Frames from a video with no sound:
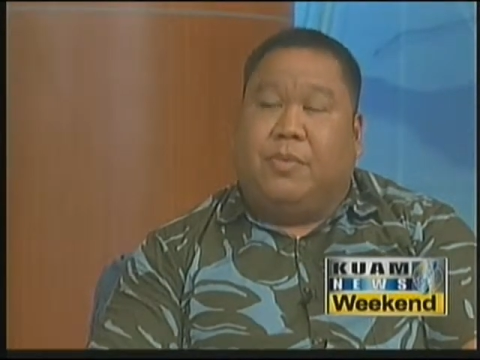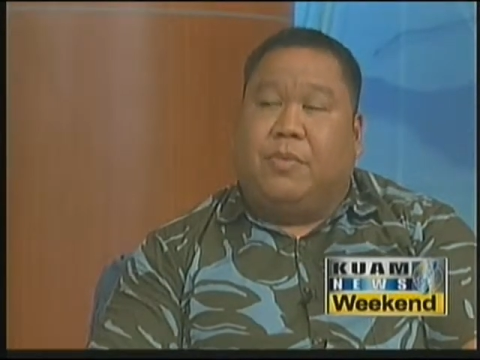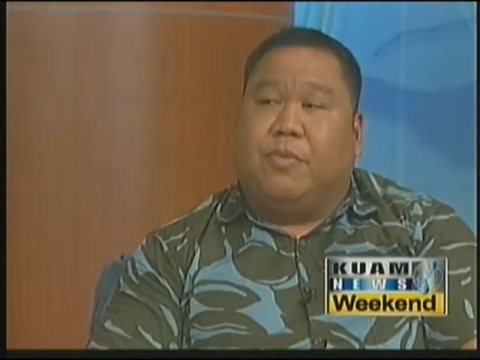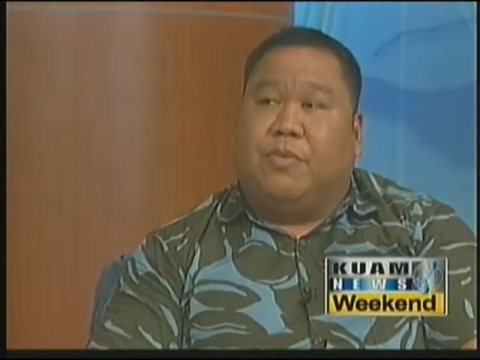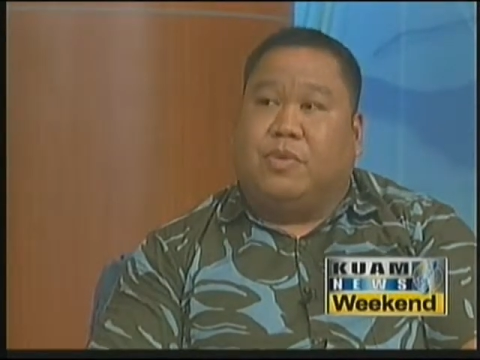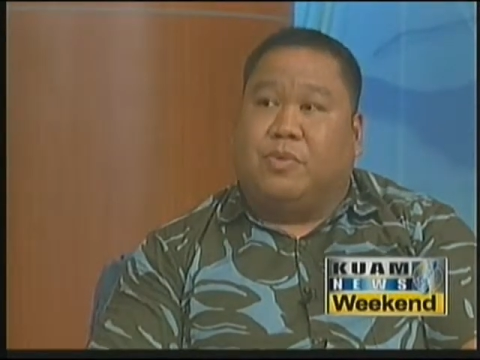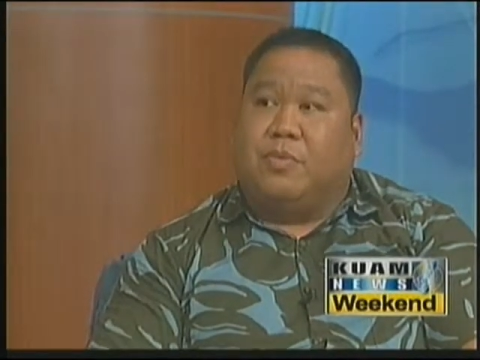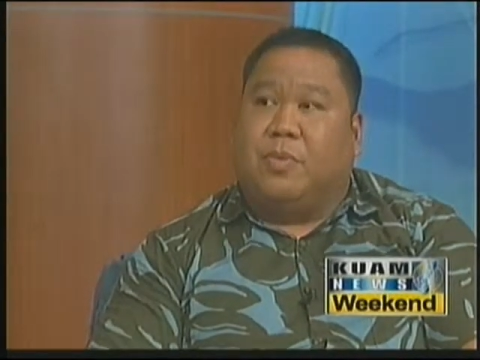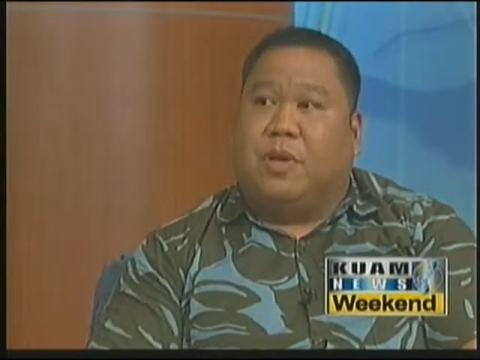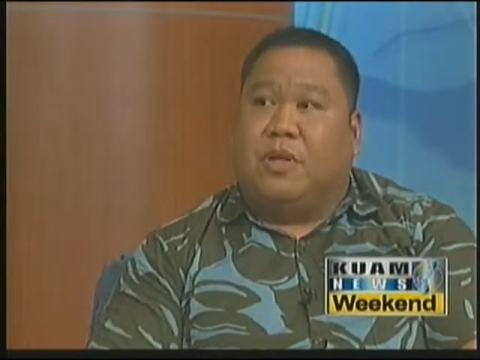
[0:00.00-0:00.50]

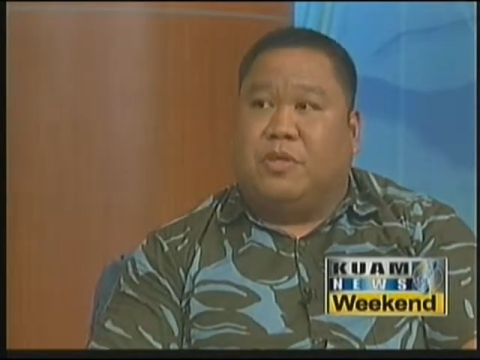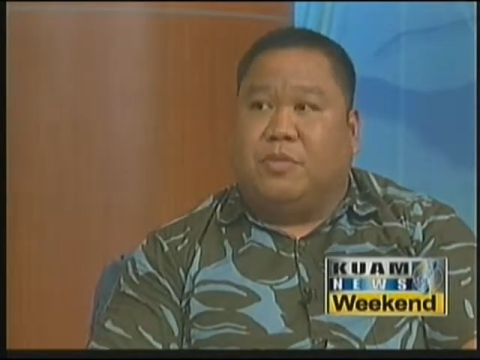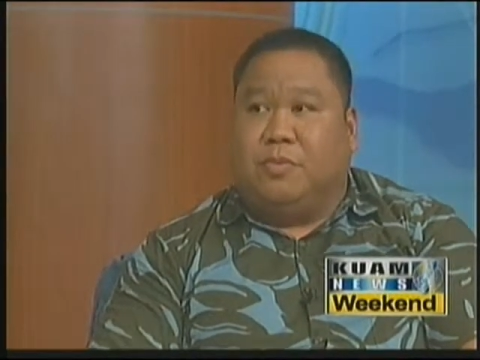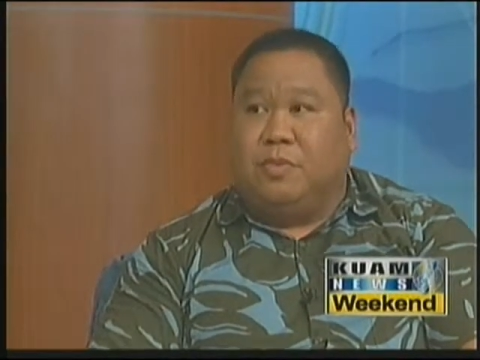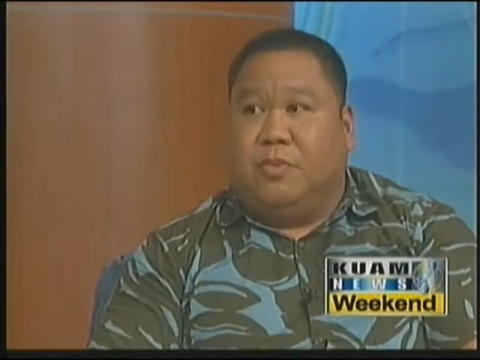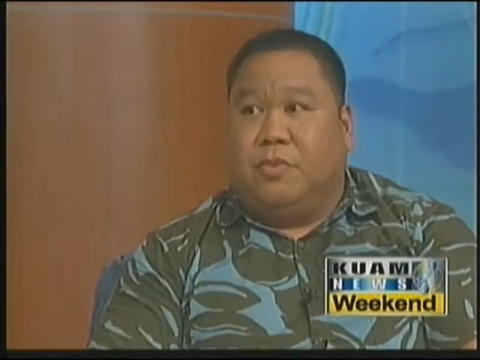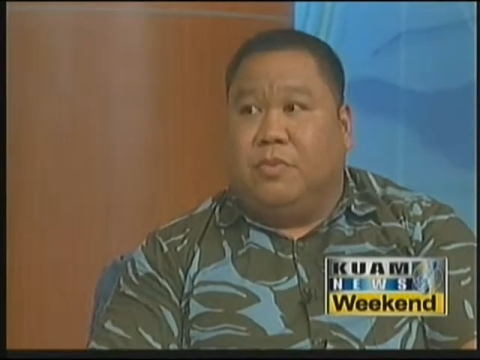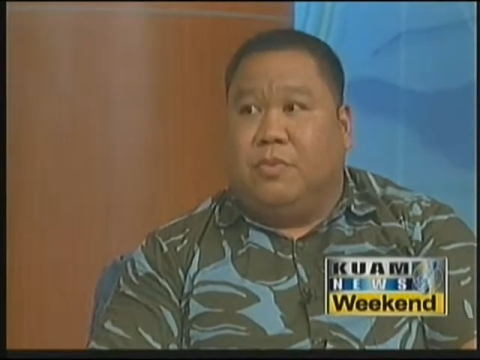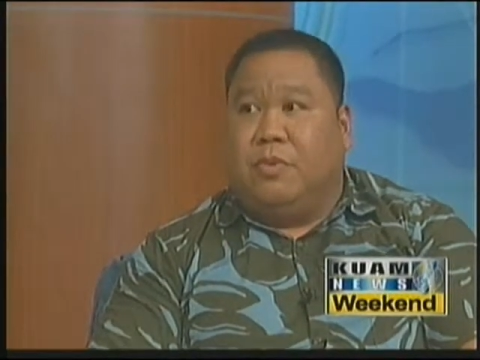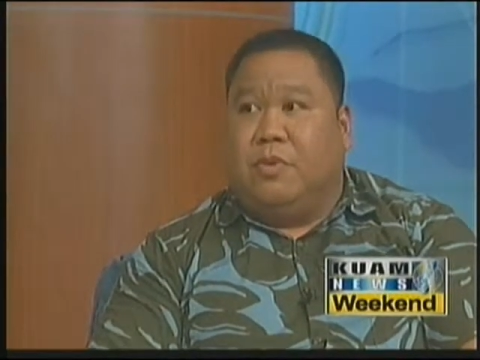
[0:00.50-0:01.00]
responsible
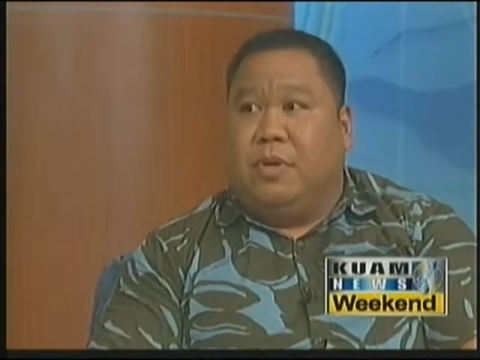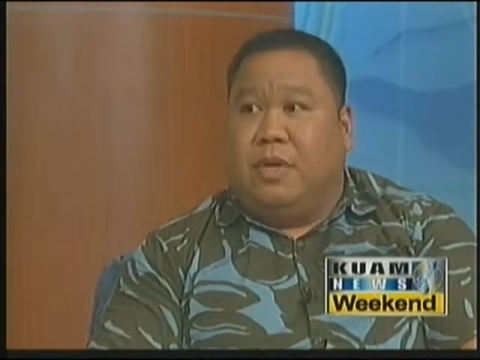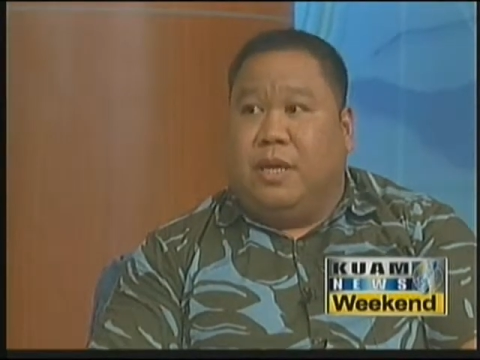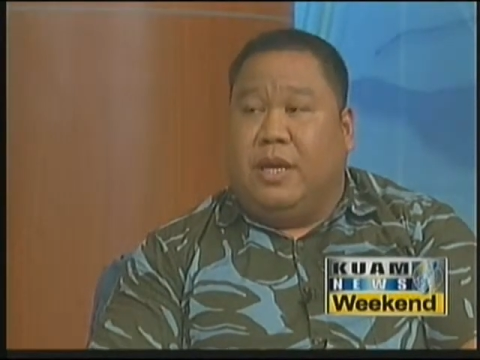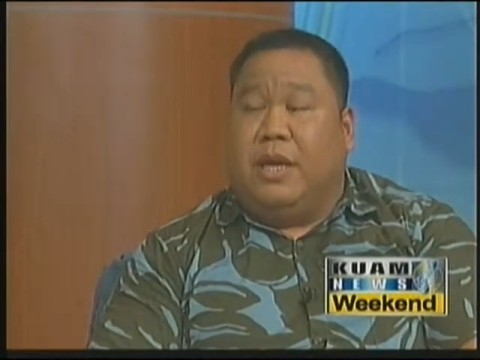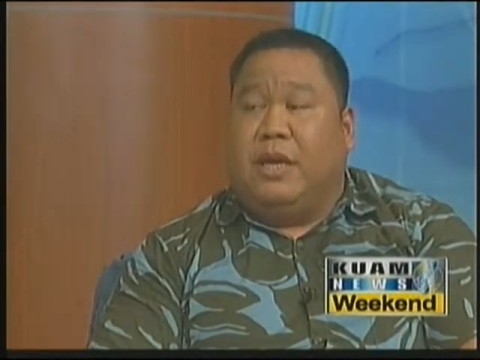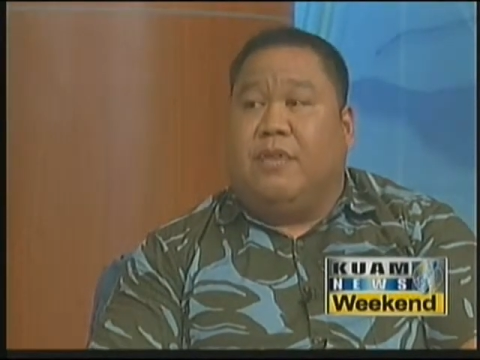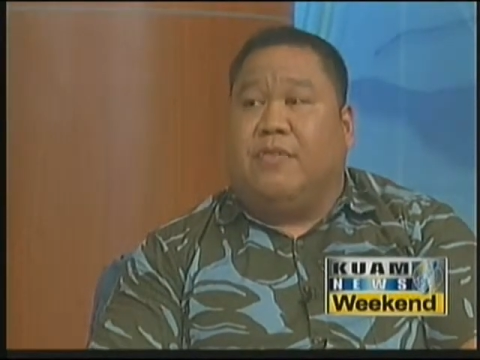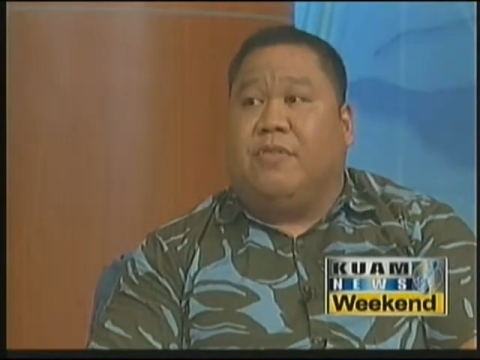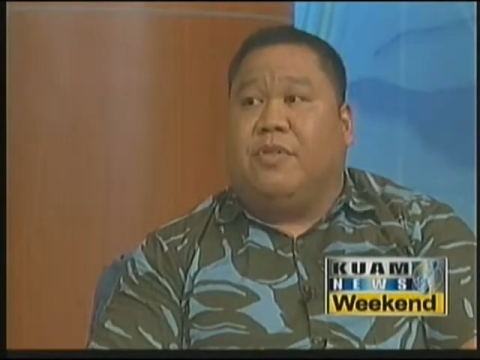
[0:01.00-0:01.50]

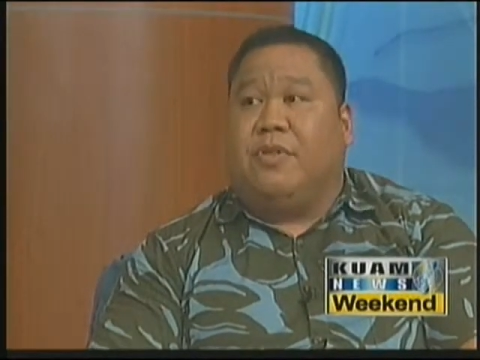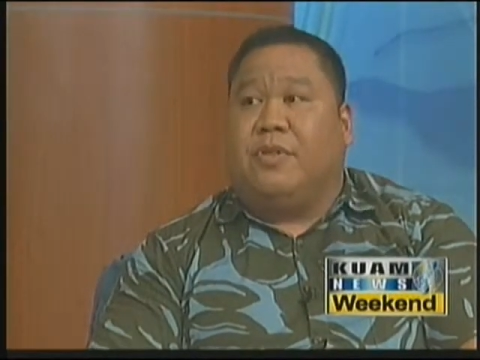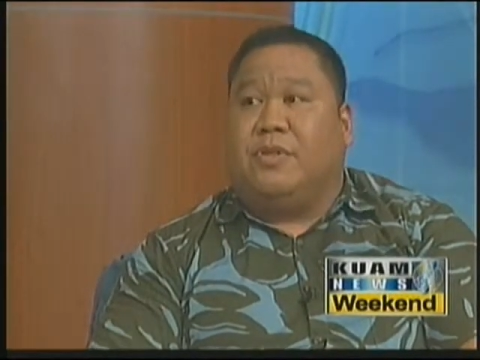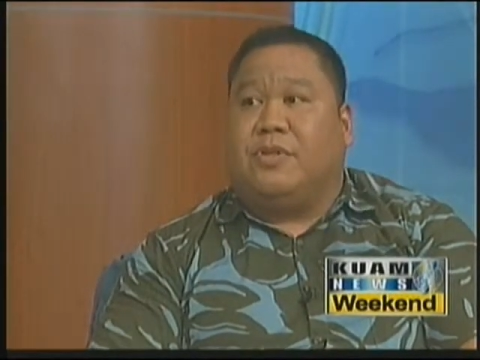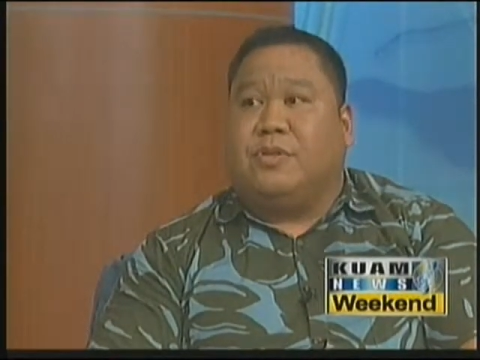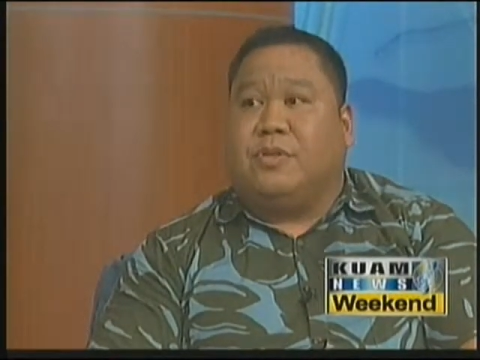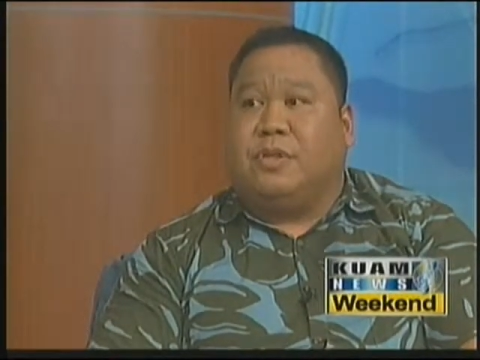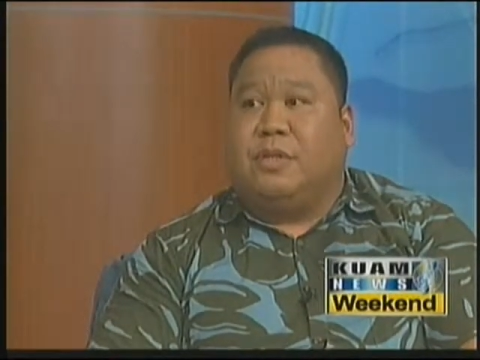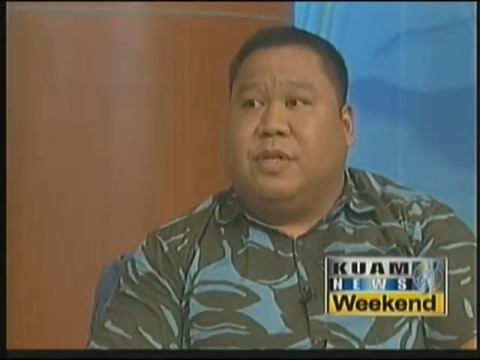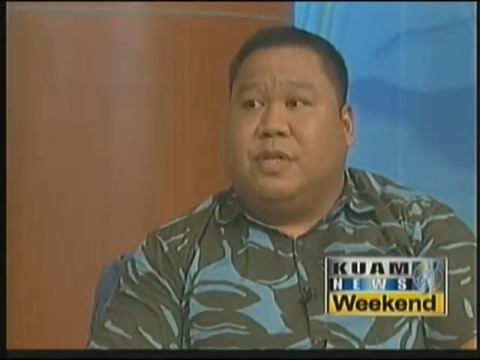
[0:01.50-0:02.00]
in for
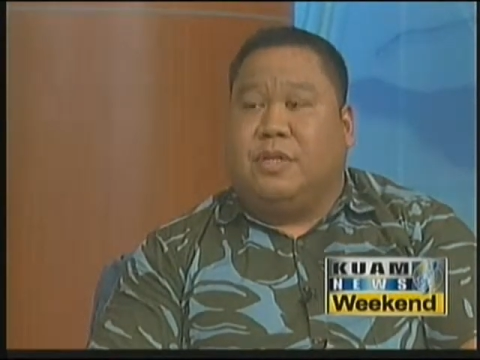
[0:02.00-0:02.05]
this